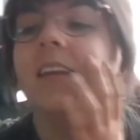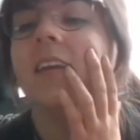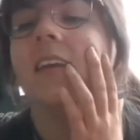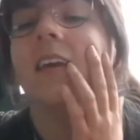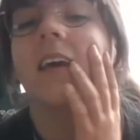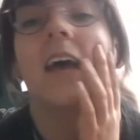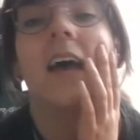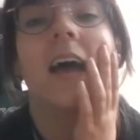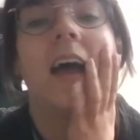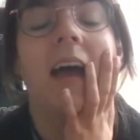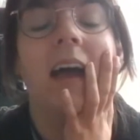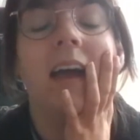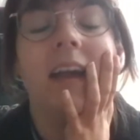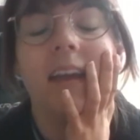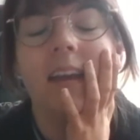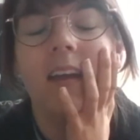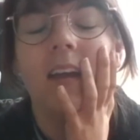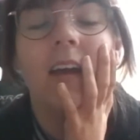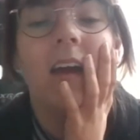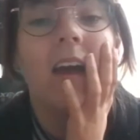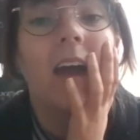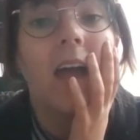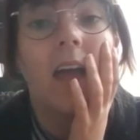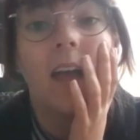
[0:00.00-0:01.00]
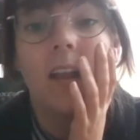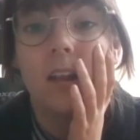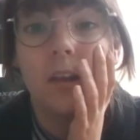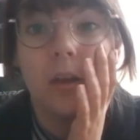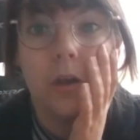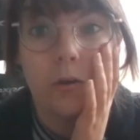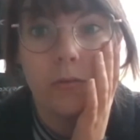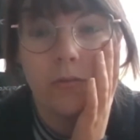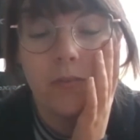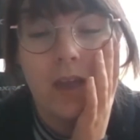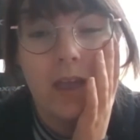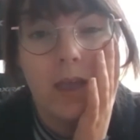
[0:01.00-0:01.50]
I
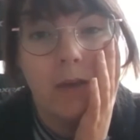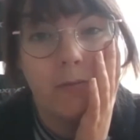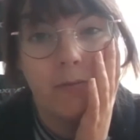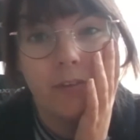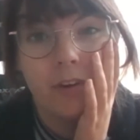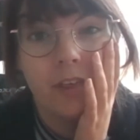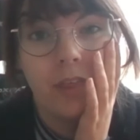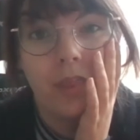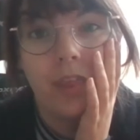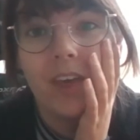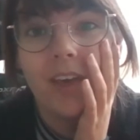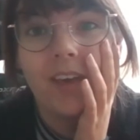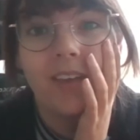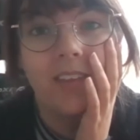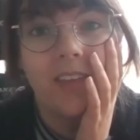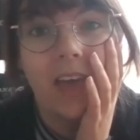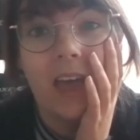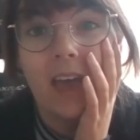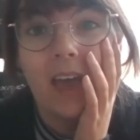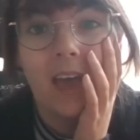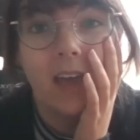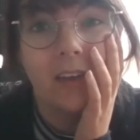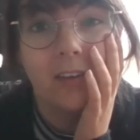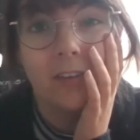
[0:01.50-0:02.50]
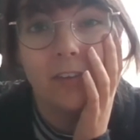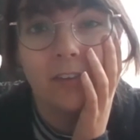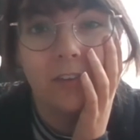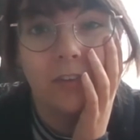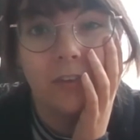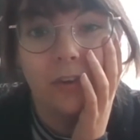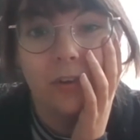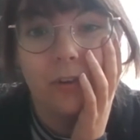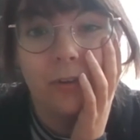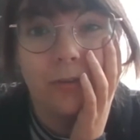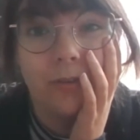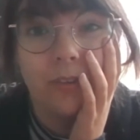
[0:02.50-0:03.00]
love everything that has to
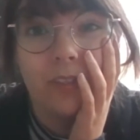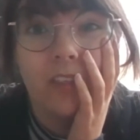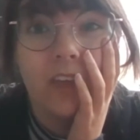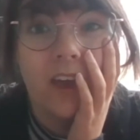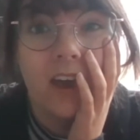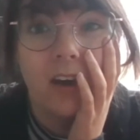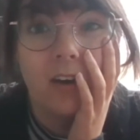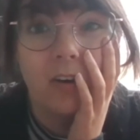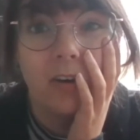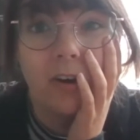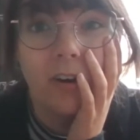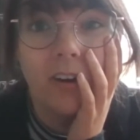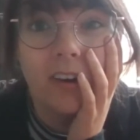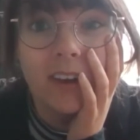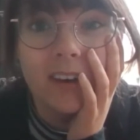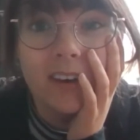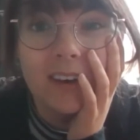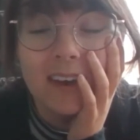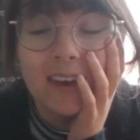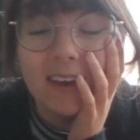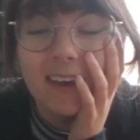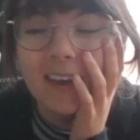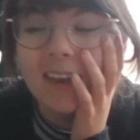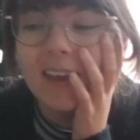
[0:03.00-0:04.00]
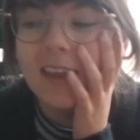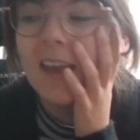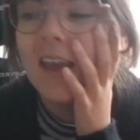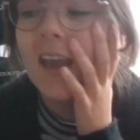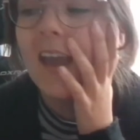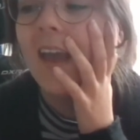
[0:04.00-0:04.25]
do with that holiday.